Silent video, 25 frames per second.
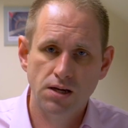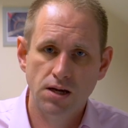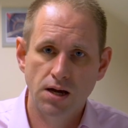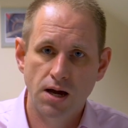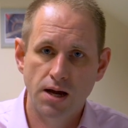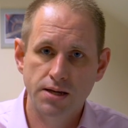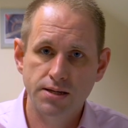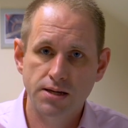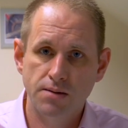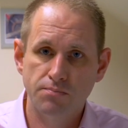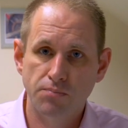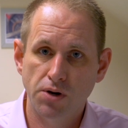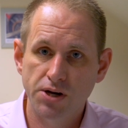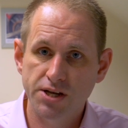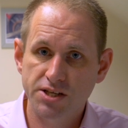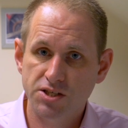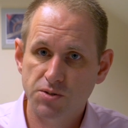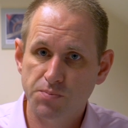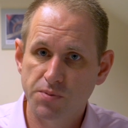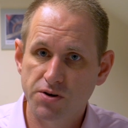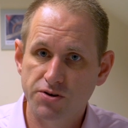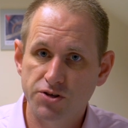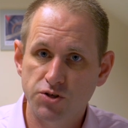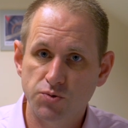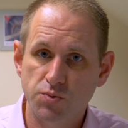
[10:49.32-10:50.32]
And yet my
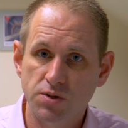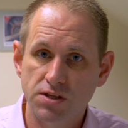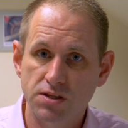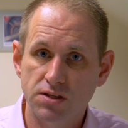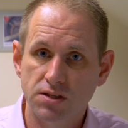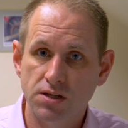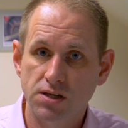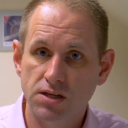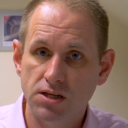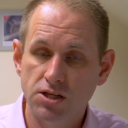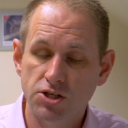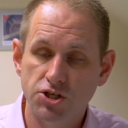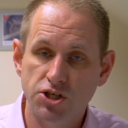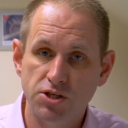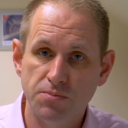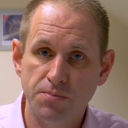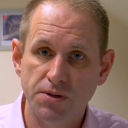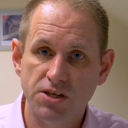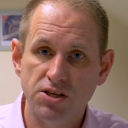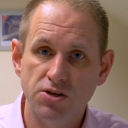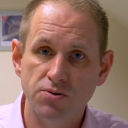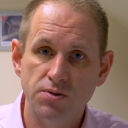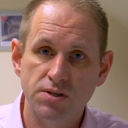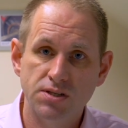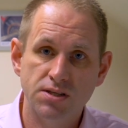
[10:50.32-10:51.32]
experience with the
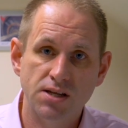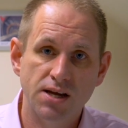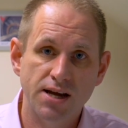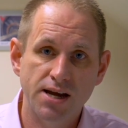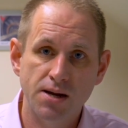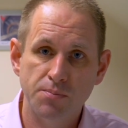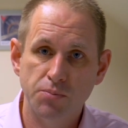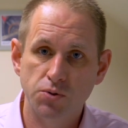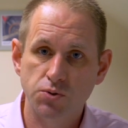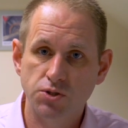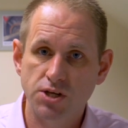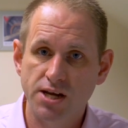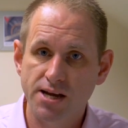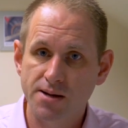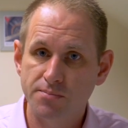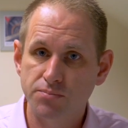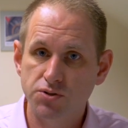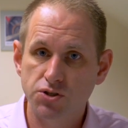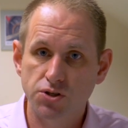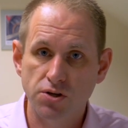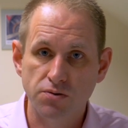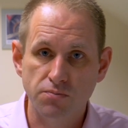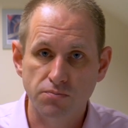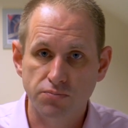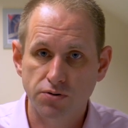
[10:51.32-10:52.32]
eGPU is that Apple's apps
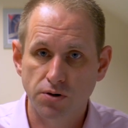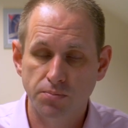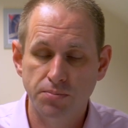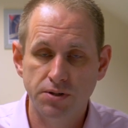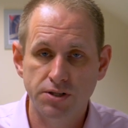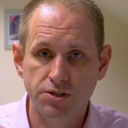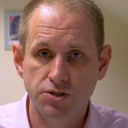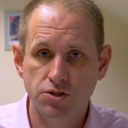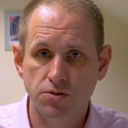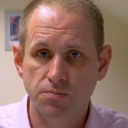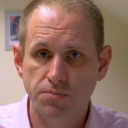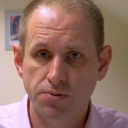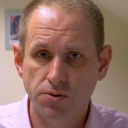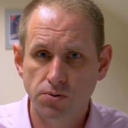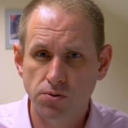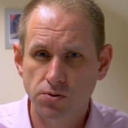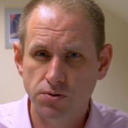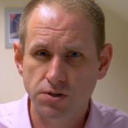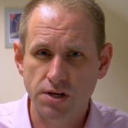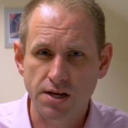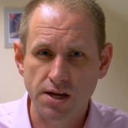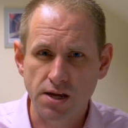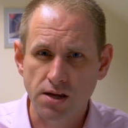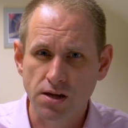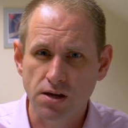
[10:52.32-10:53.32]
don't properly
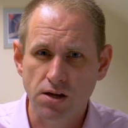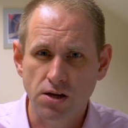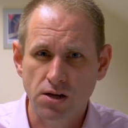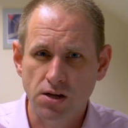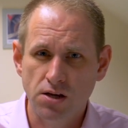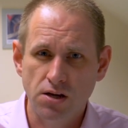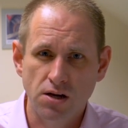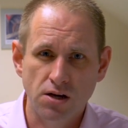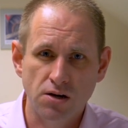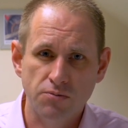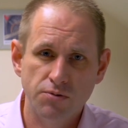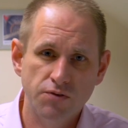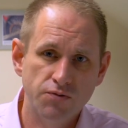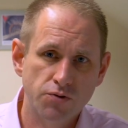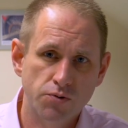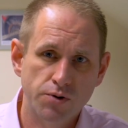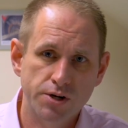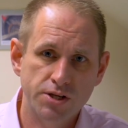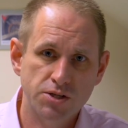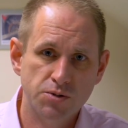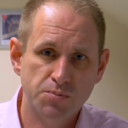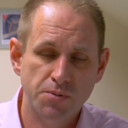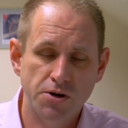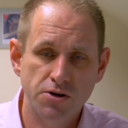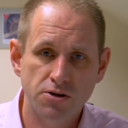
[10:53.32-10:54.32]
support it. We've already
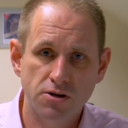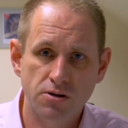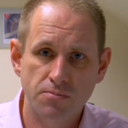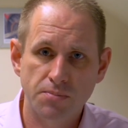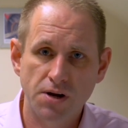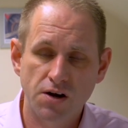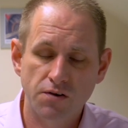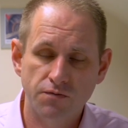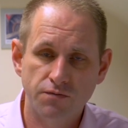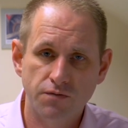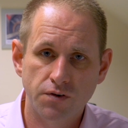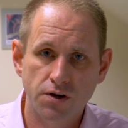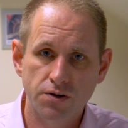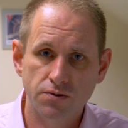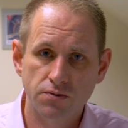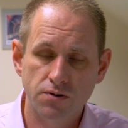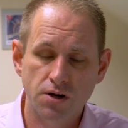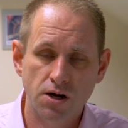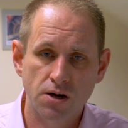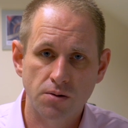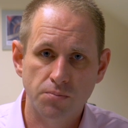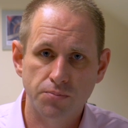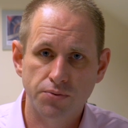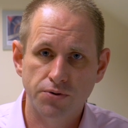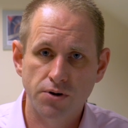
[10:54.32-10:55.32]
spoken about Final
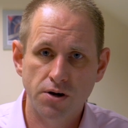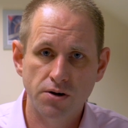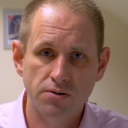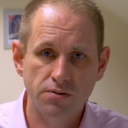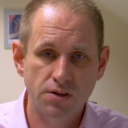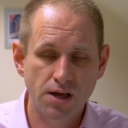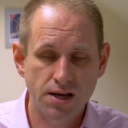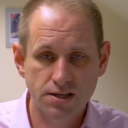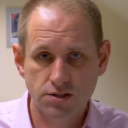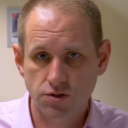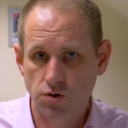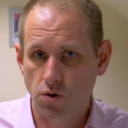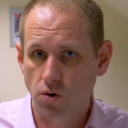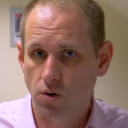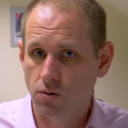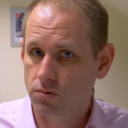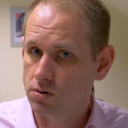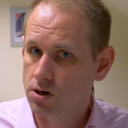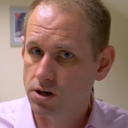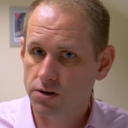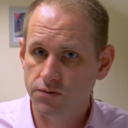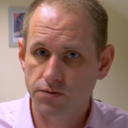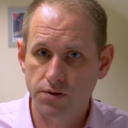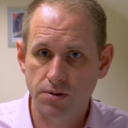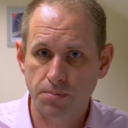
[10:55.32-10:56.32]
Cut Pro, that's all
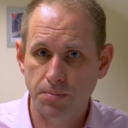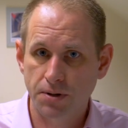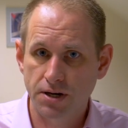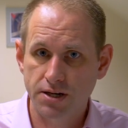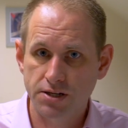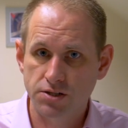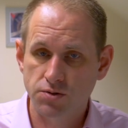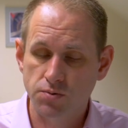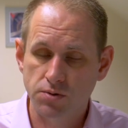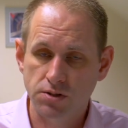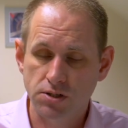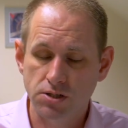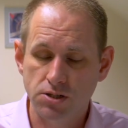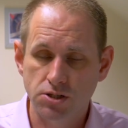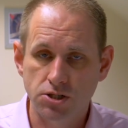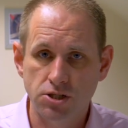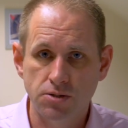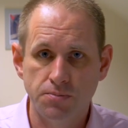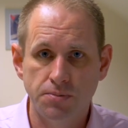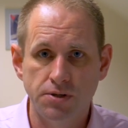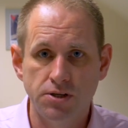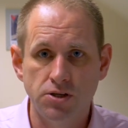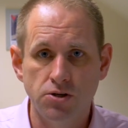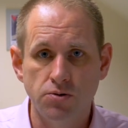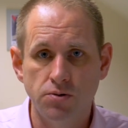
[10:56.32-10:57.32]
over the place with
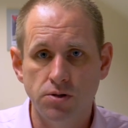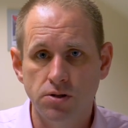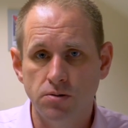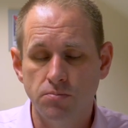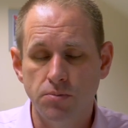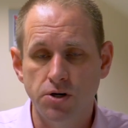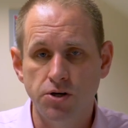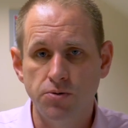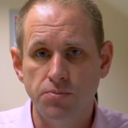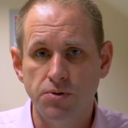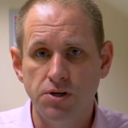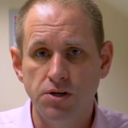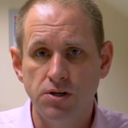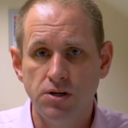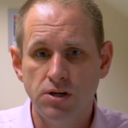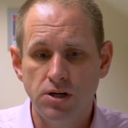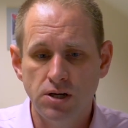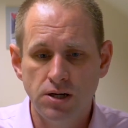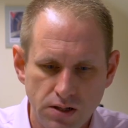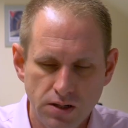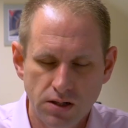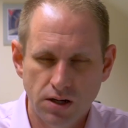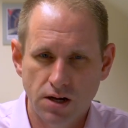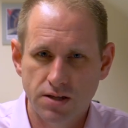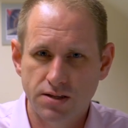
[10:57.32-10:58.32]
eGPU at the moment.
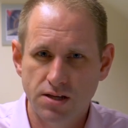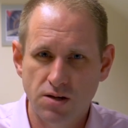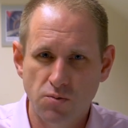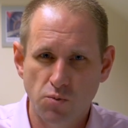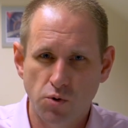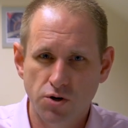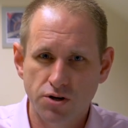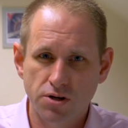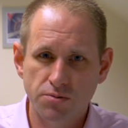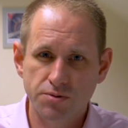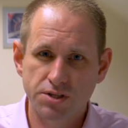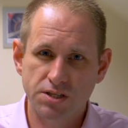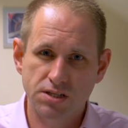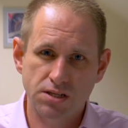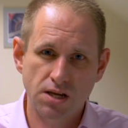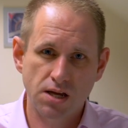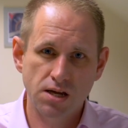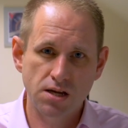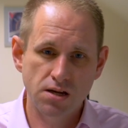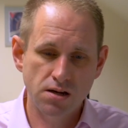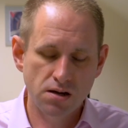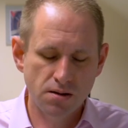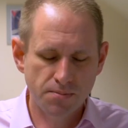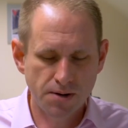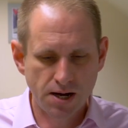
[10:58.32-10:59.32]
I think what I would
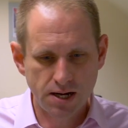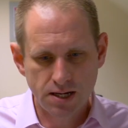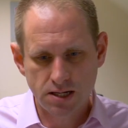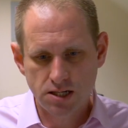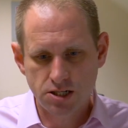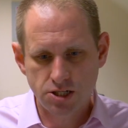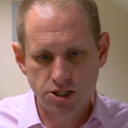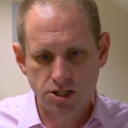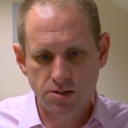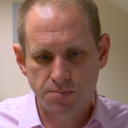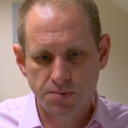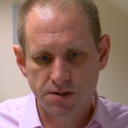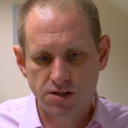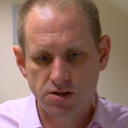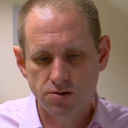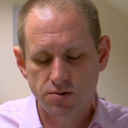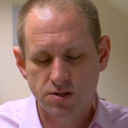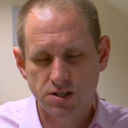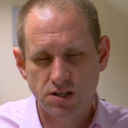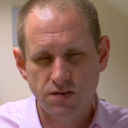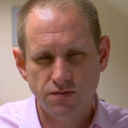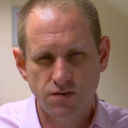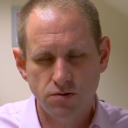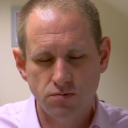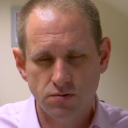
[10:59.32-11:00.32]
say about eGPU
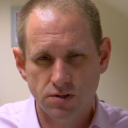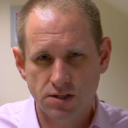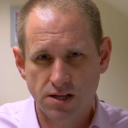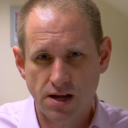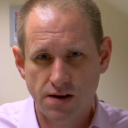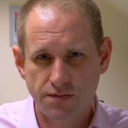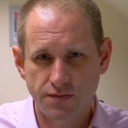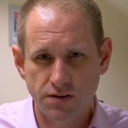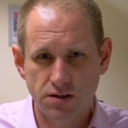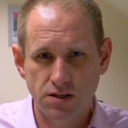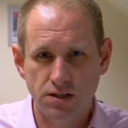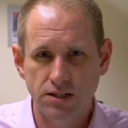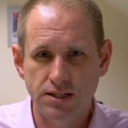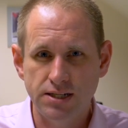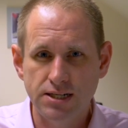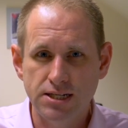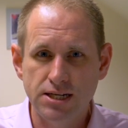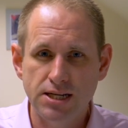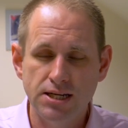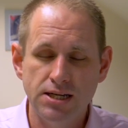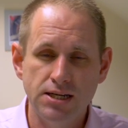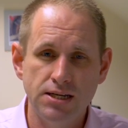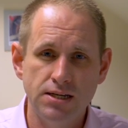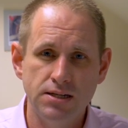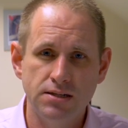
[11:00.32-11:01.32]
is if you definitely
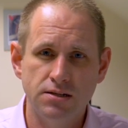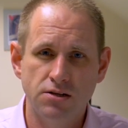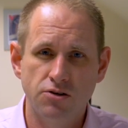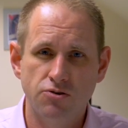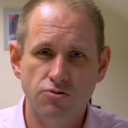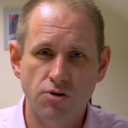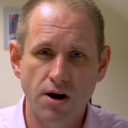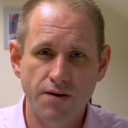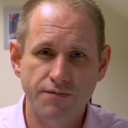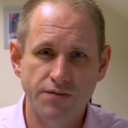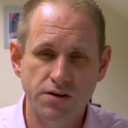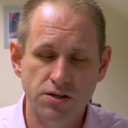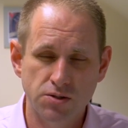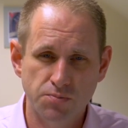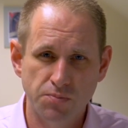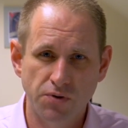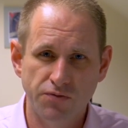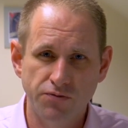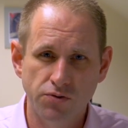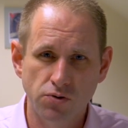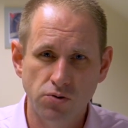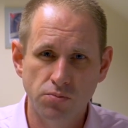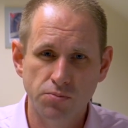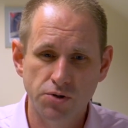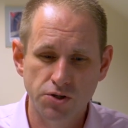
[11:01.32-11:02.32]
need graphics
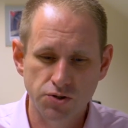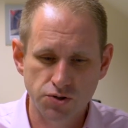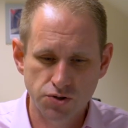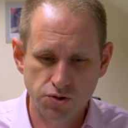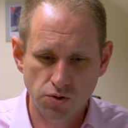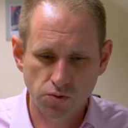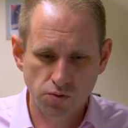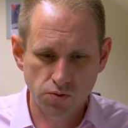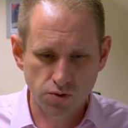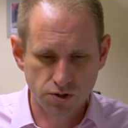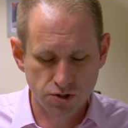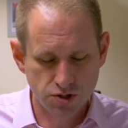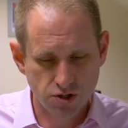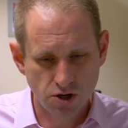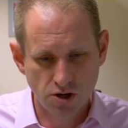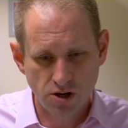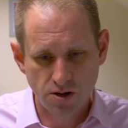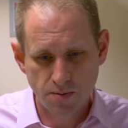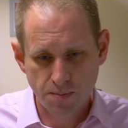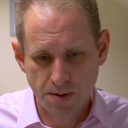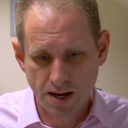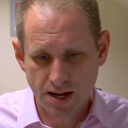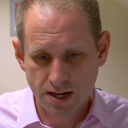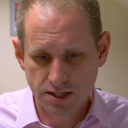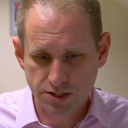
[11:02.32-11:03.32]
performance all the
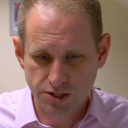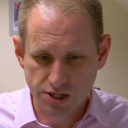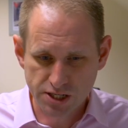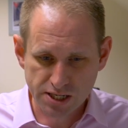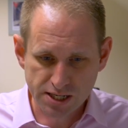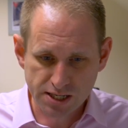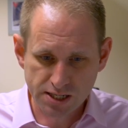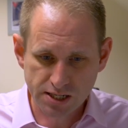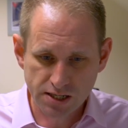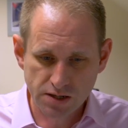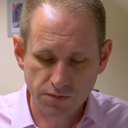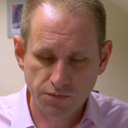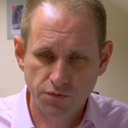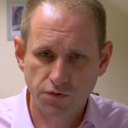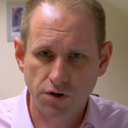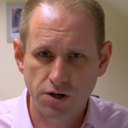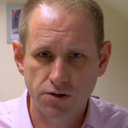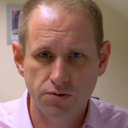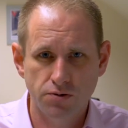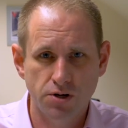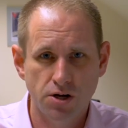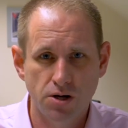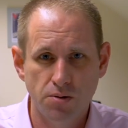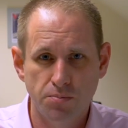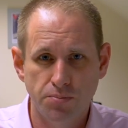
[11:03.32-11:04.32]
time and you need it in
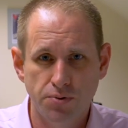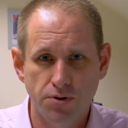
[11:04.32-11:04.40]
Final Cut